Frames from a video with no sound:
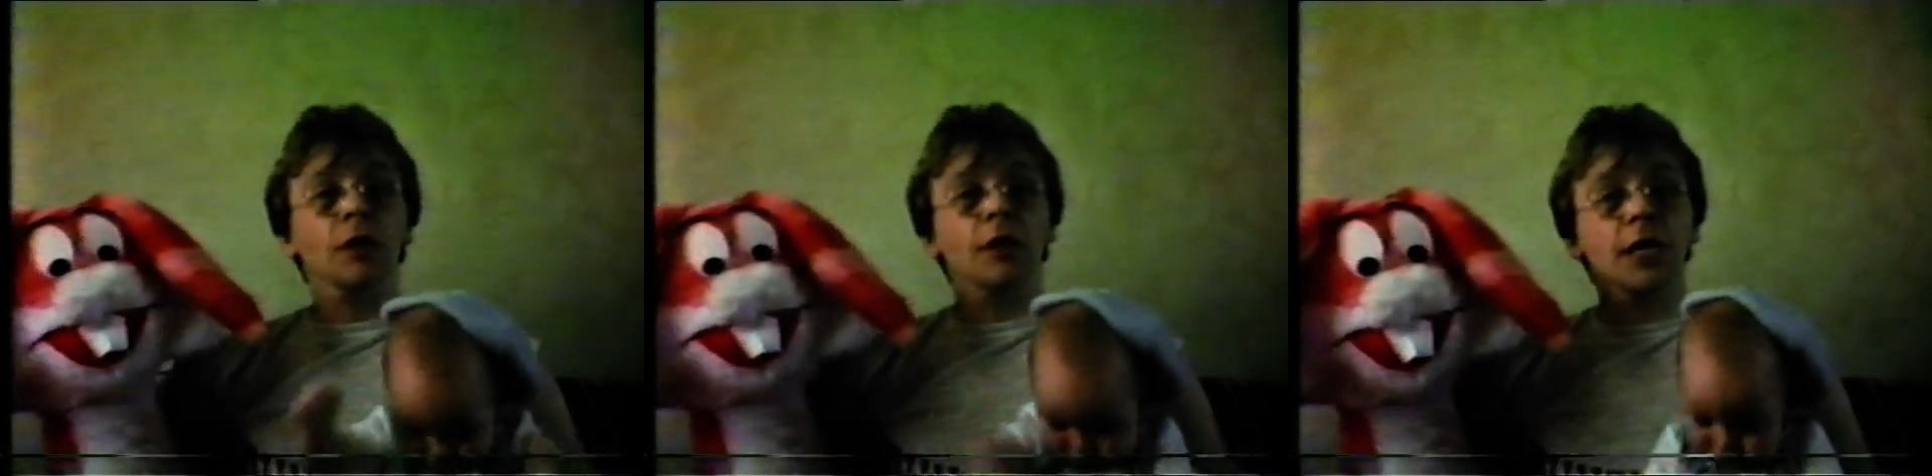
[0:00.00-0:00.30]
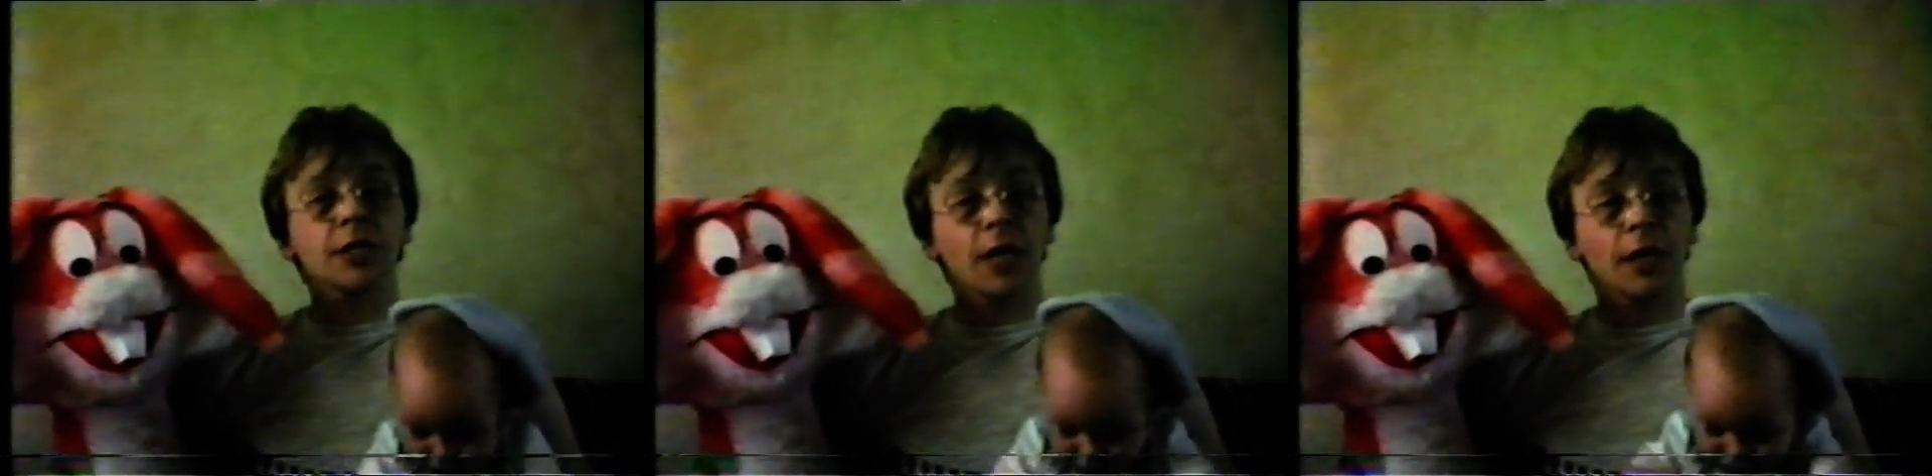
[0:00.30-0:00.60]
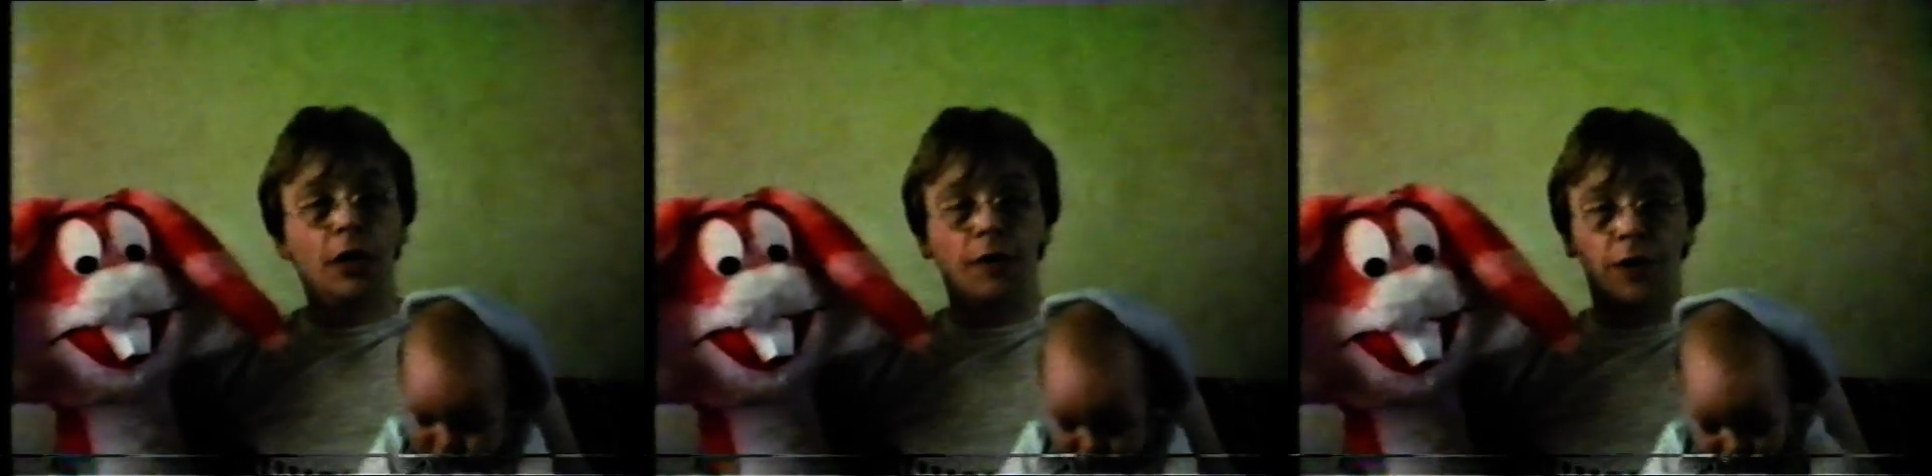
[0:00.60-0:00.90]
They
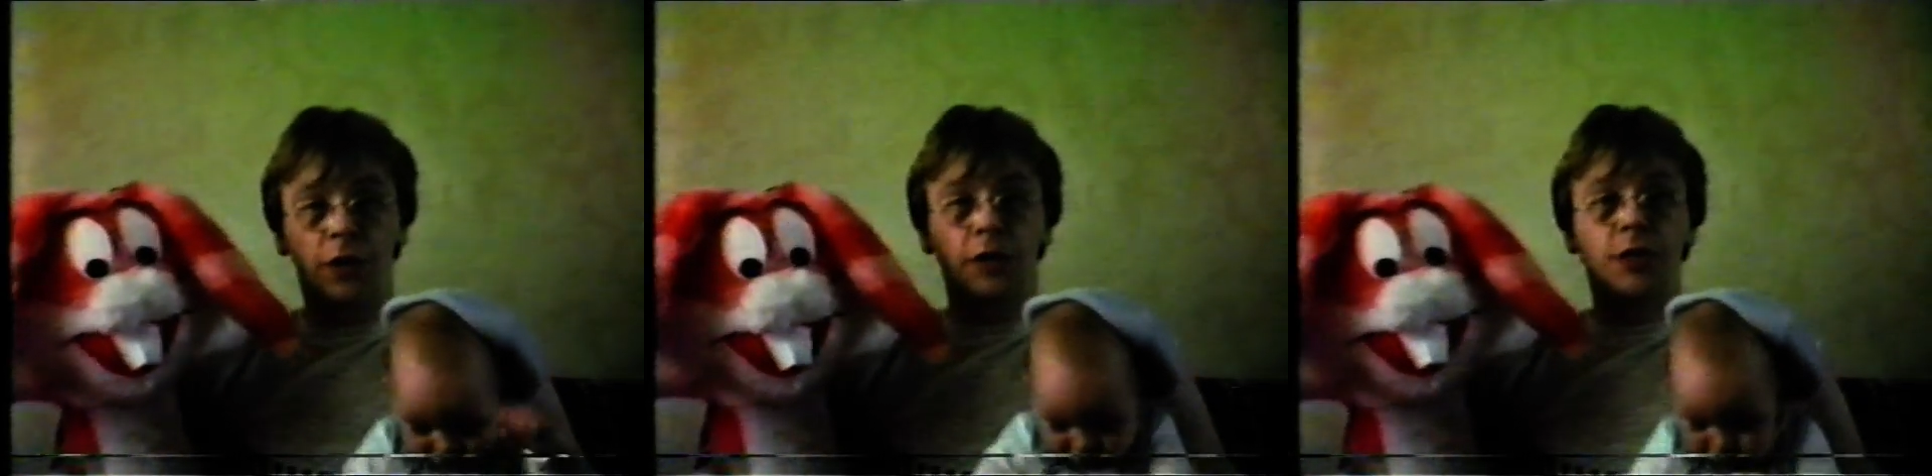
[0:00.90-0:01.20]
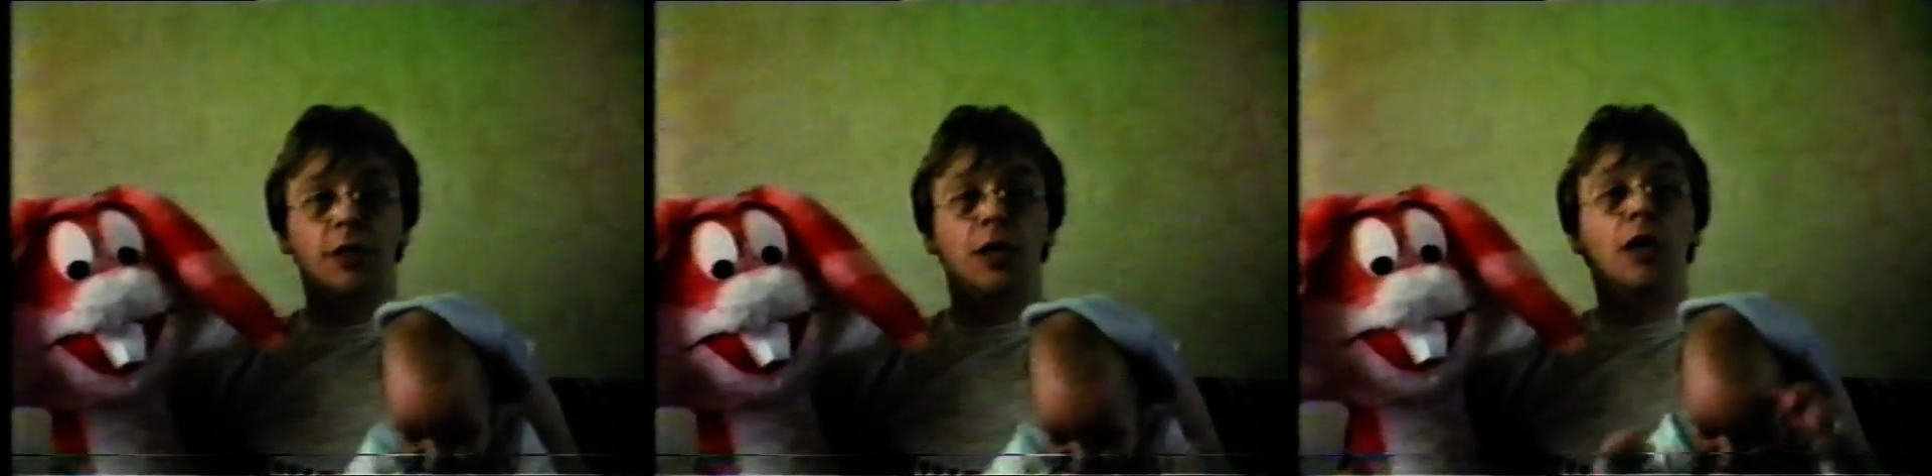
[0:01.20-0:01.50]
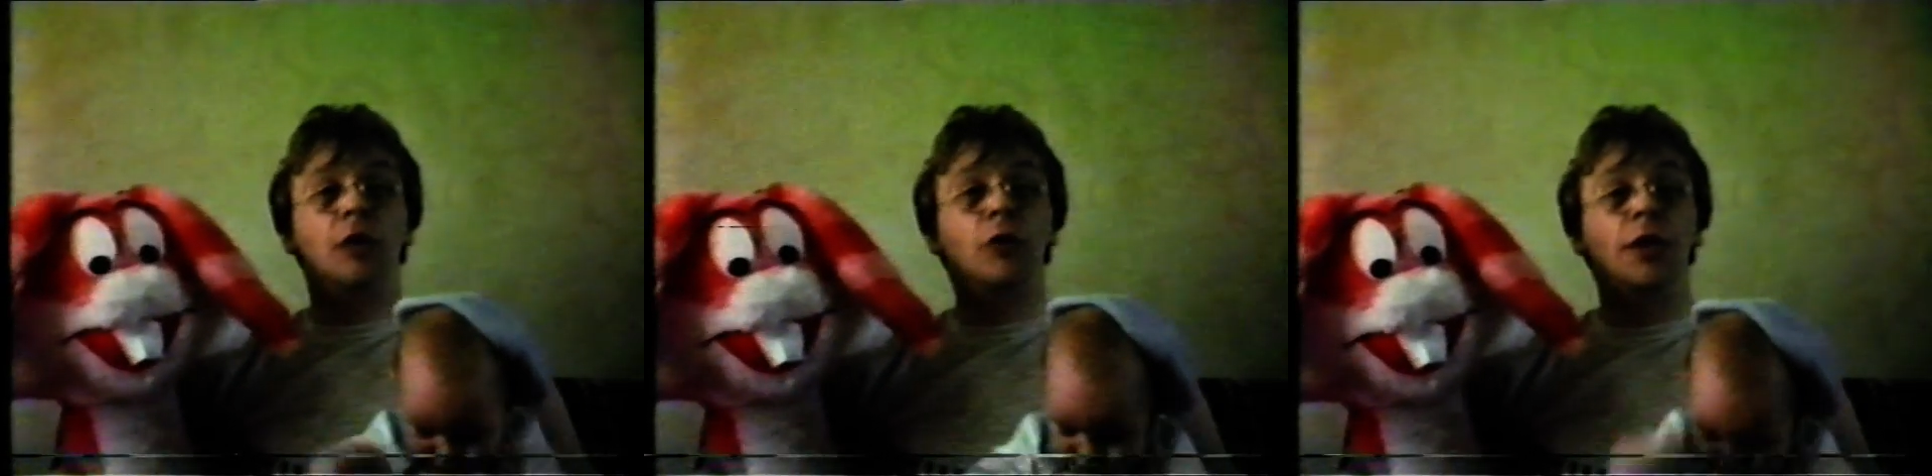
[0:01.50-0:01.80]
stayed overnight and we